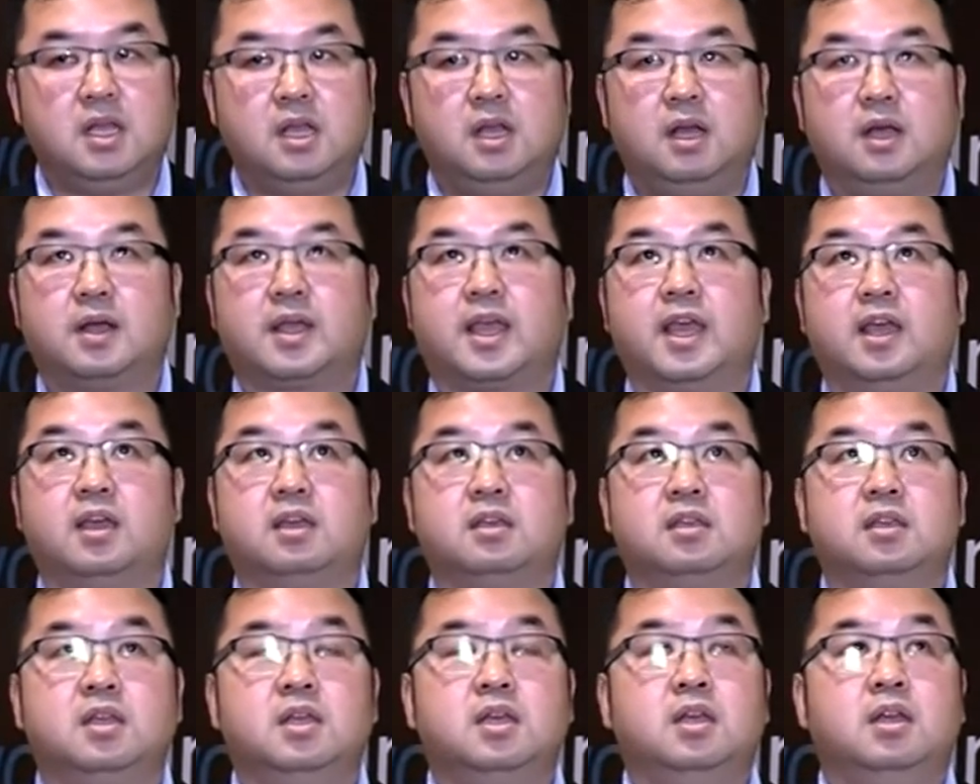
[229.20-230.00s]
Okay.
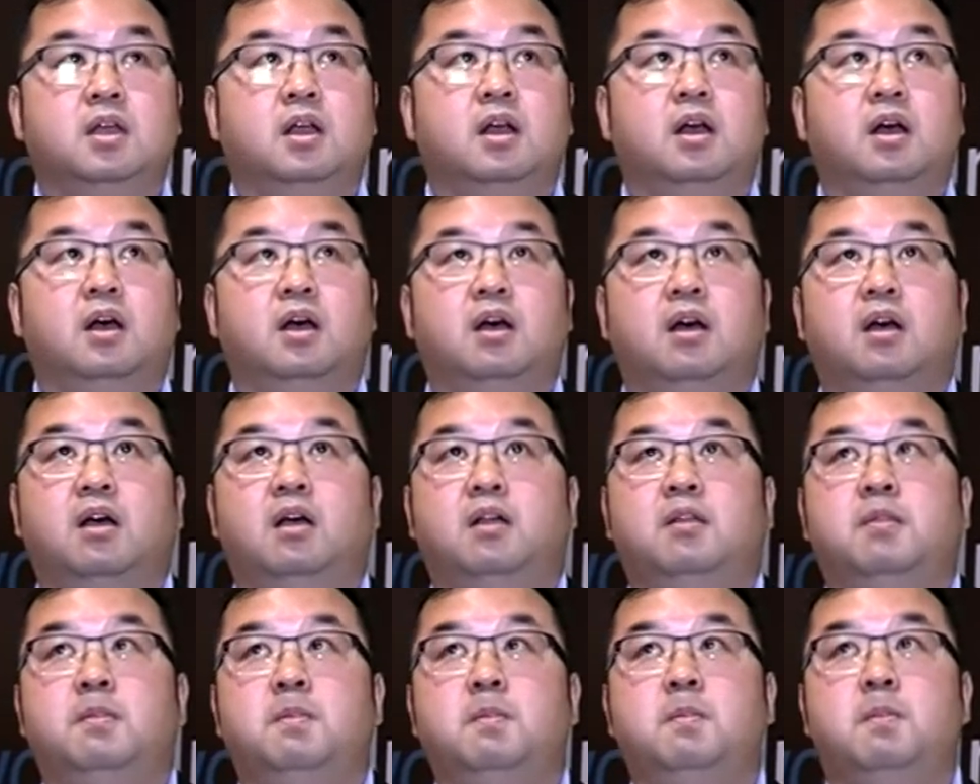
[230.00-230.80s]

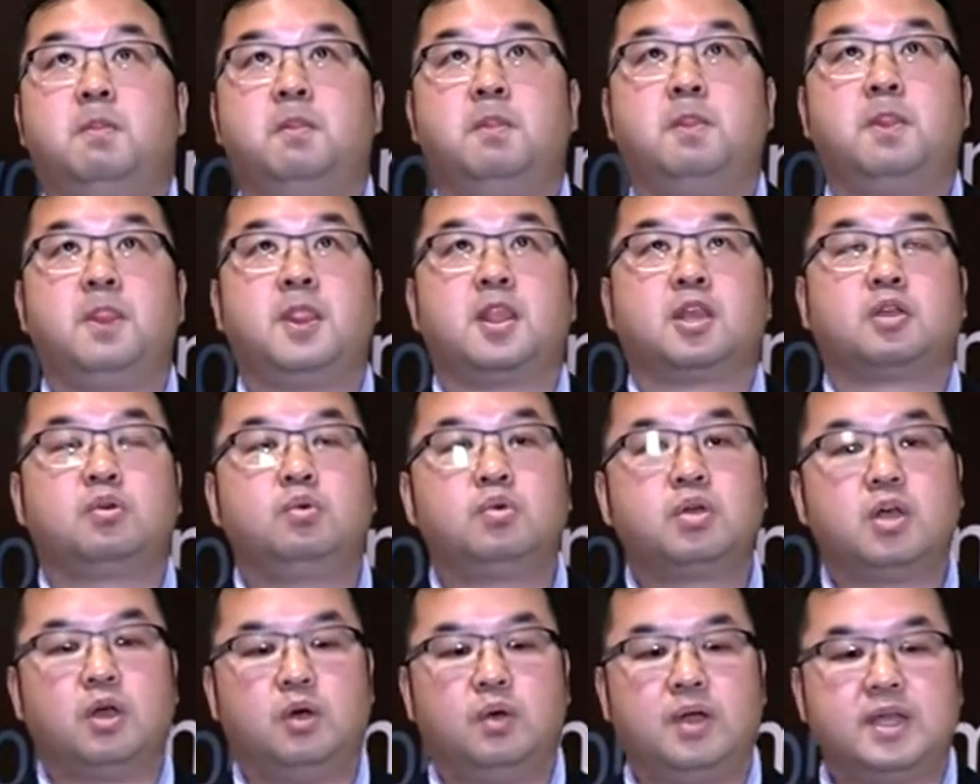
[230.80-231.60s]
Um
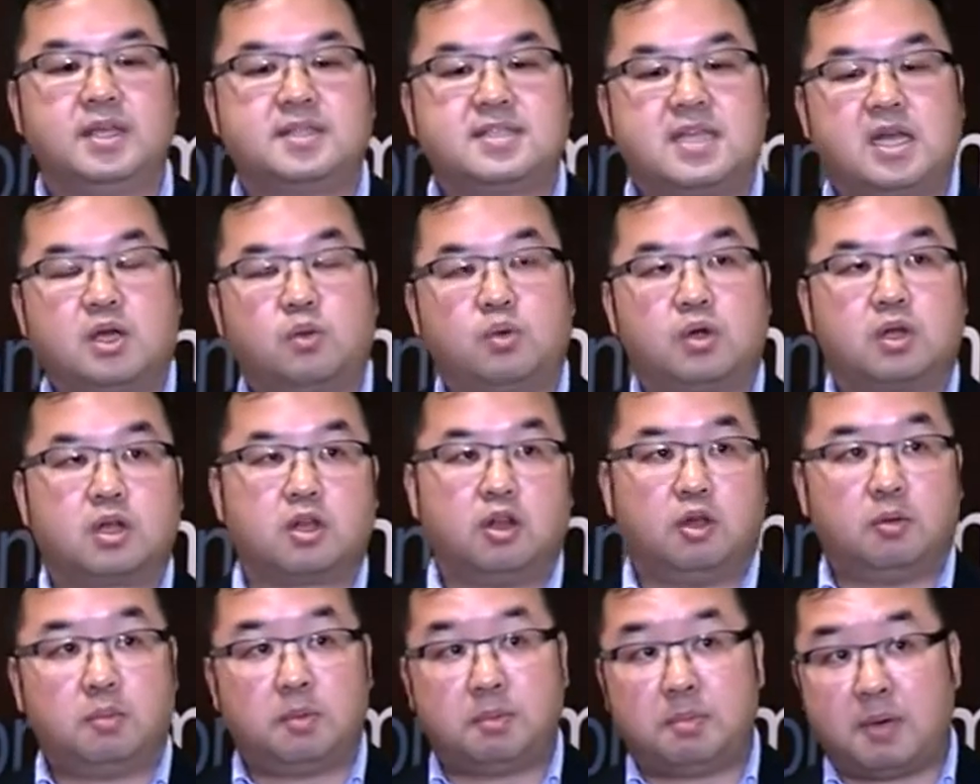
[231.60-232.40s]
Google is our
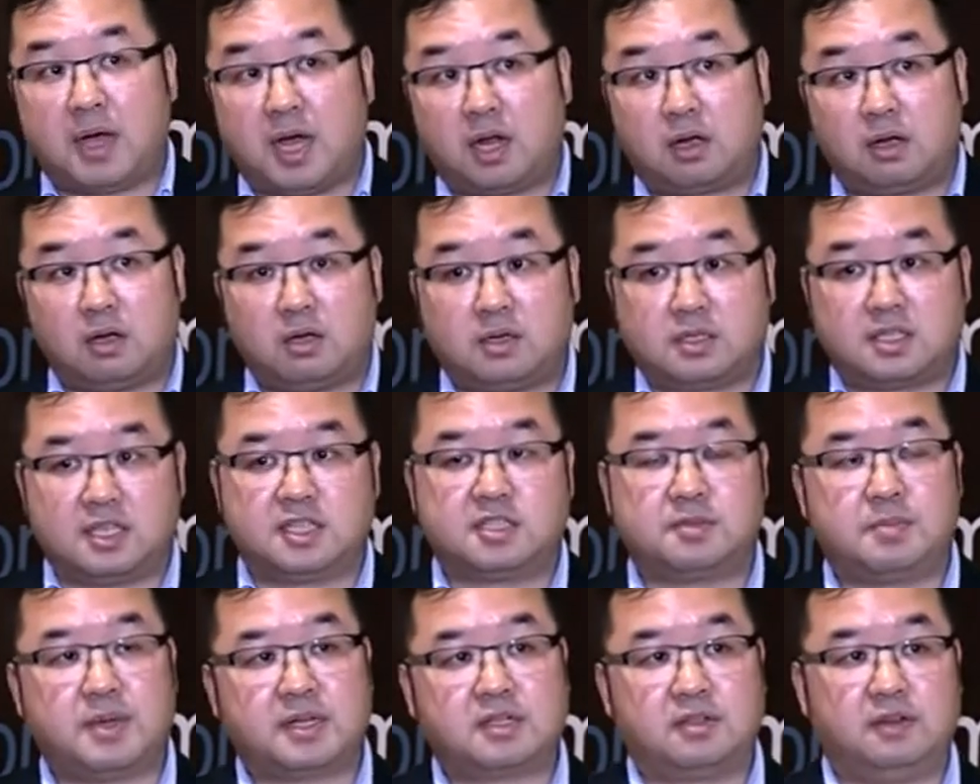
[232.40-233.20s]
global partners,
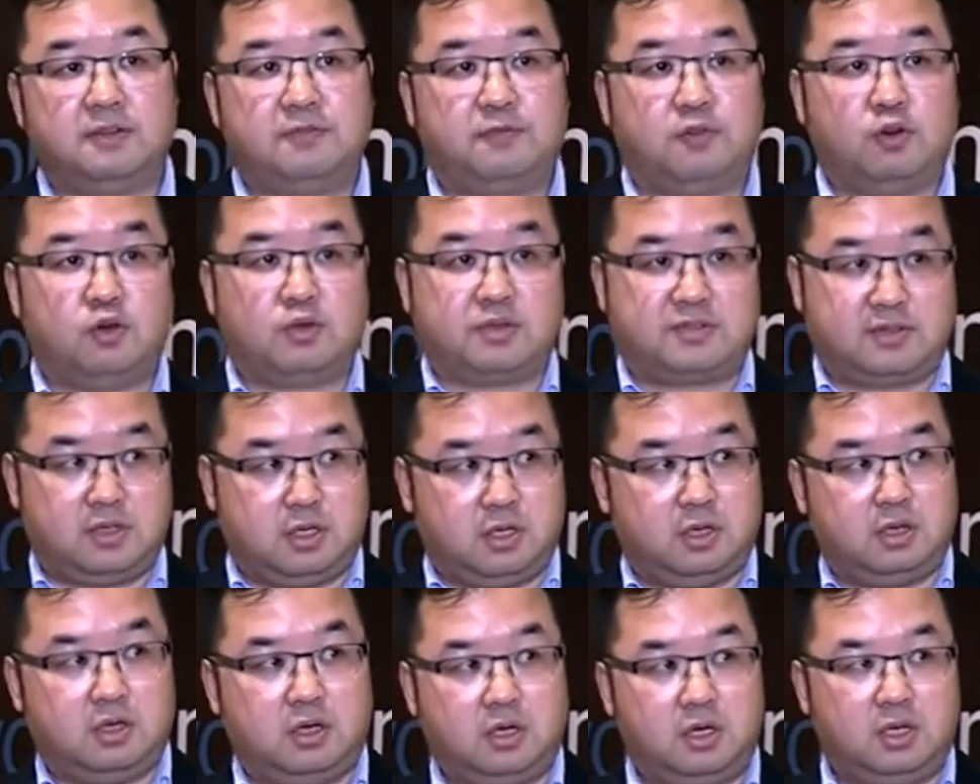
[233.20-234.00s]
especially for the
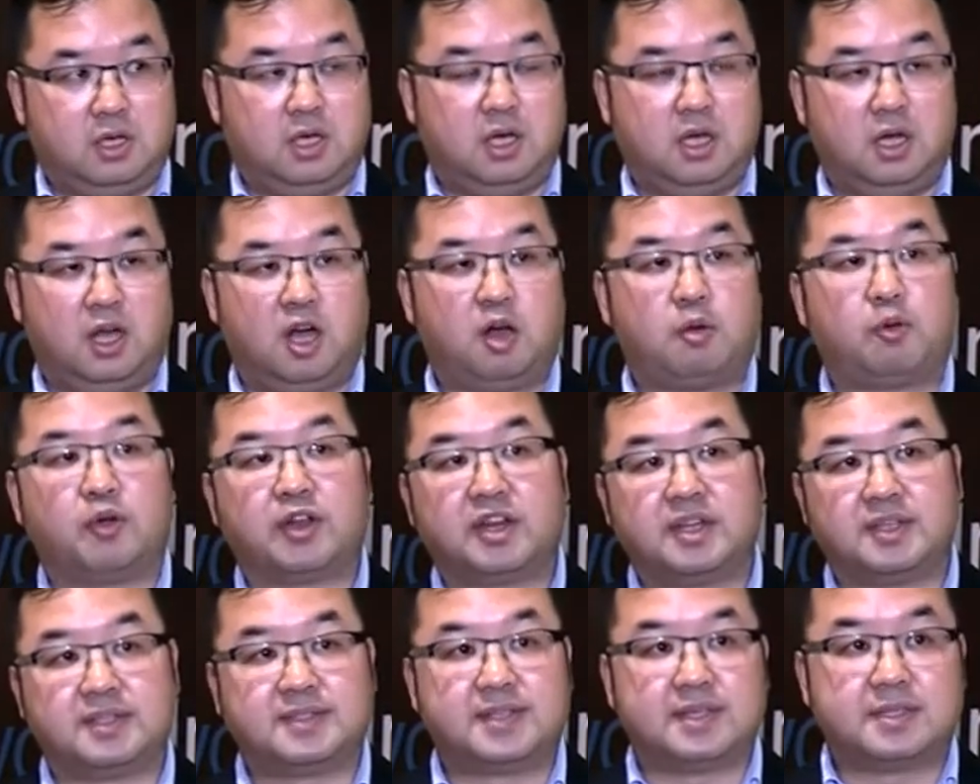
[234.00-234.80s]
uh,
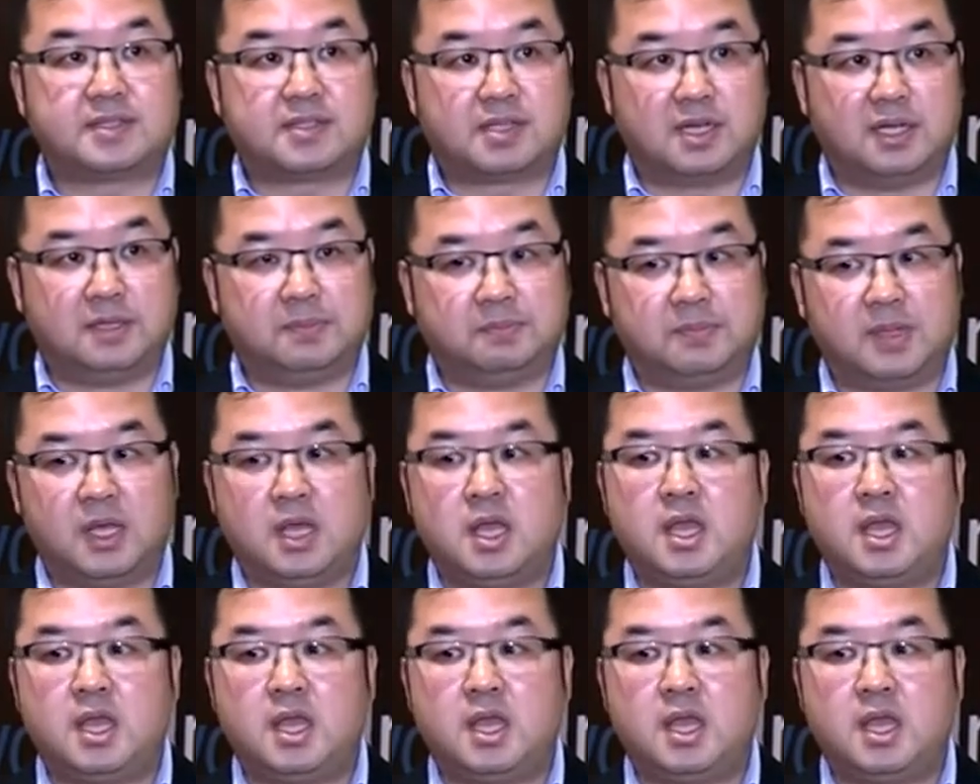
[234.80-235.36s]
operating system,